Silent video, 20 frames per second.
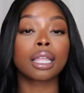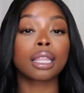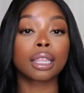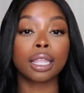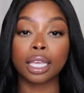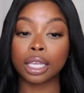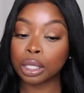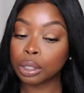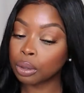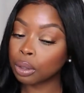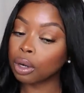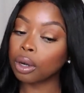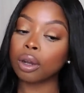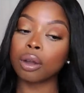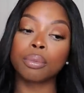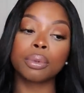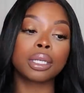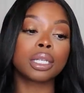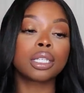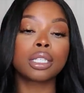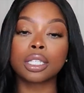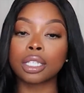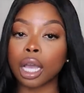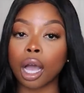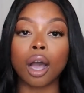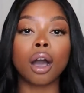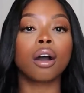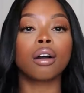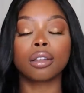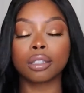Thank you, girl, because
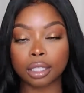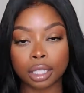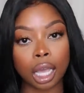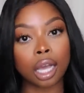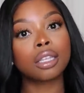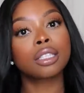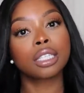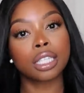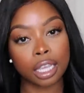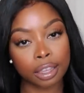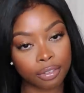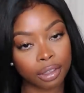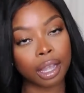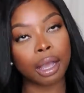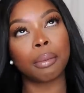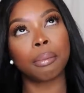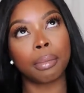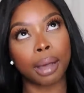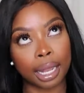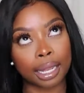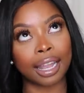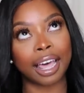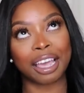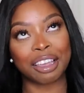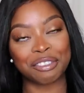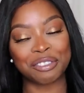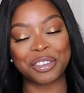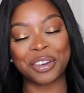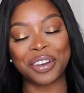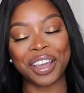y'all y'all saving my
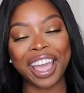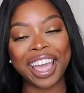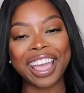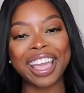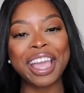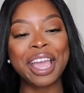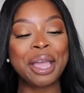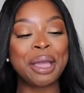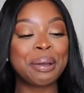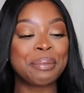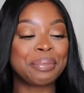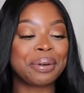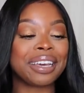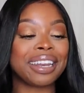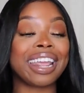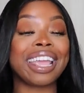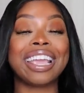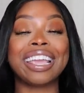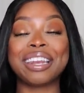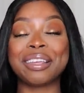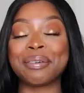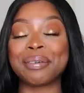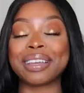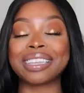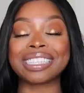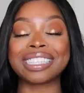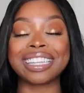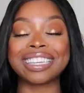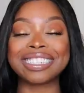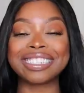life, okay? But
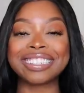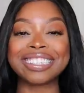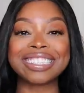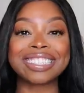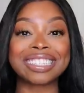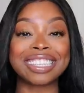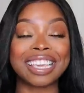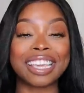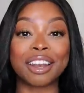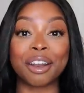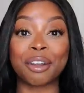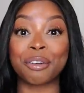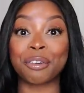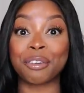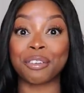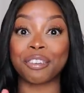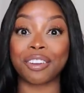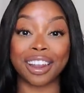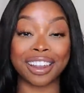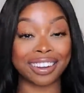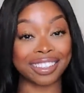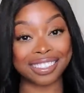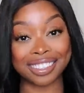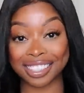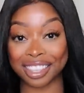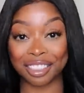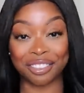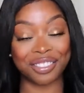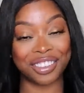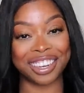anyways, let's just get right
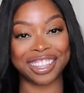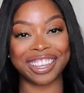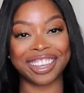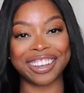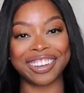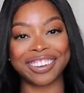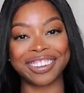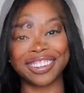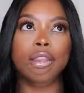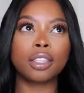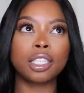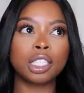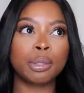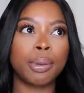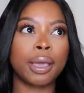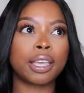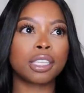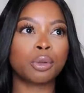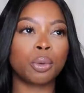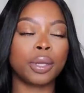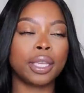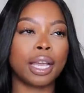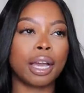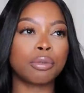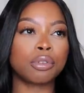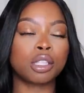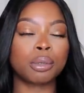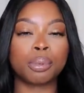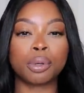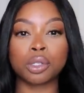into the video, y'all. This past week I
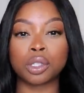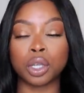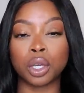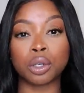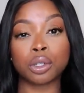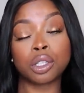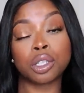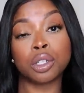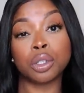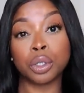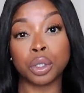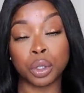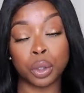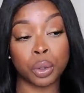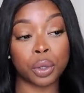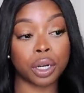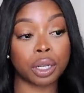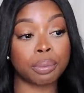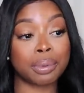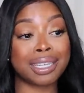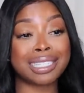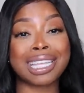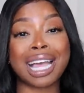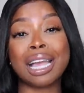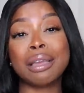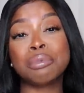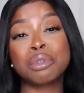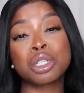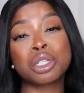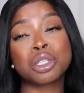was supposed to go to New York because
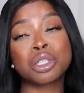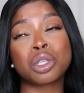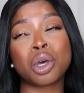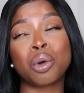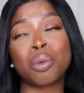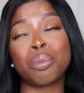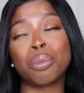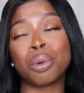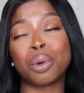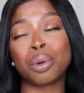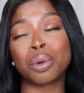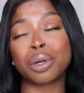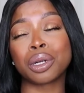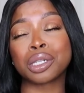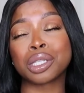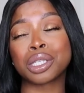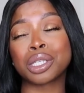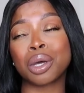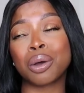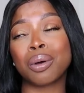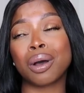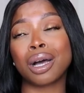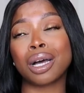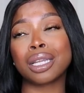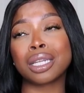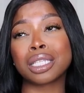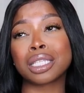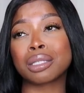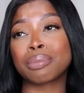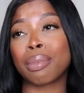I'm just so bored, so
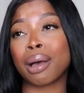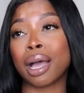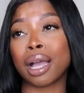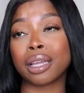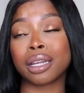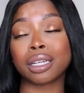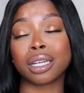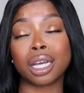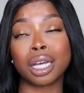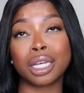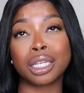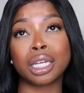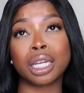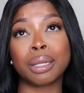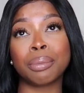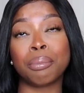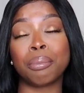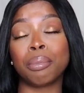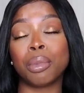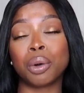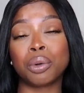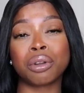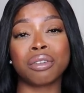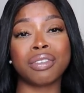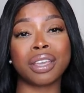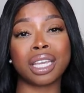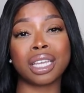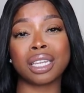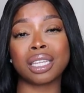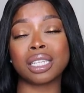uninspired,
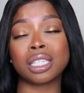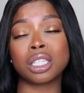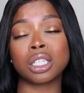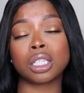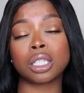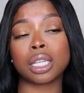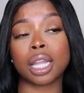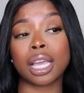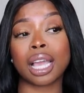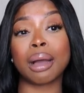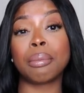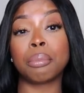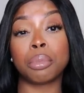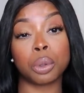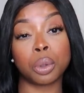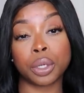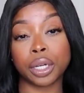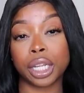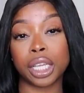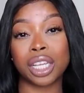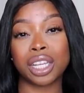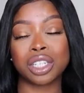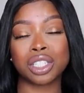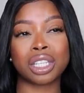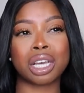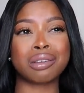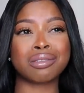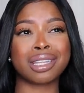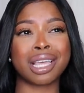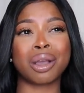unmotivated. It's just like I'm bored here,
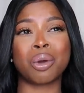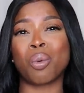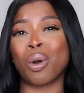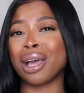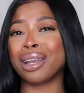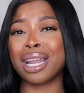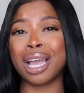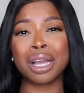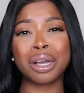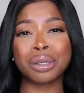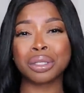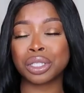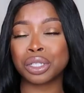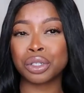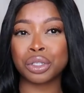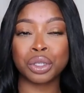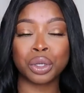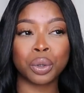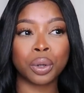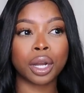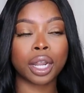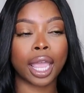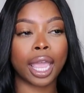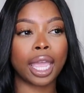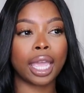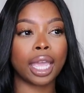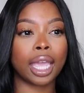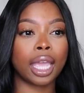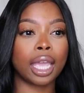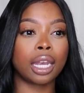so I was like, why not go to New York
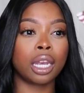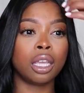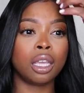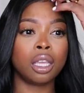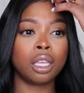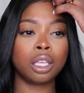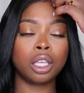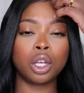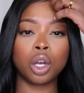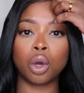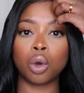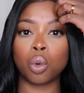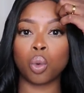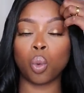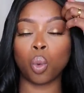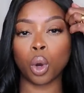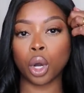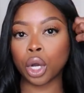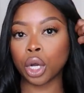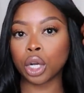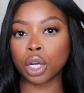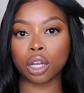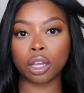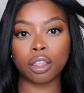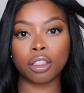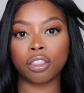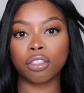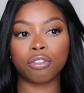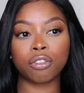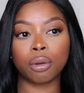and, you know, work
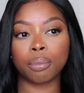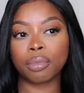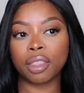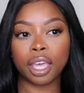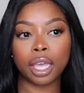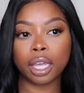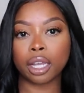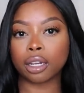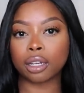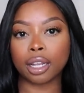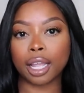from there?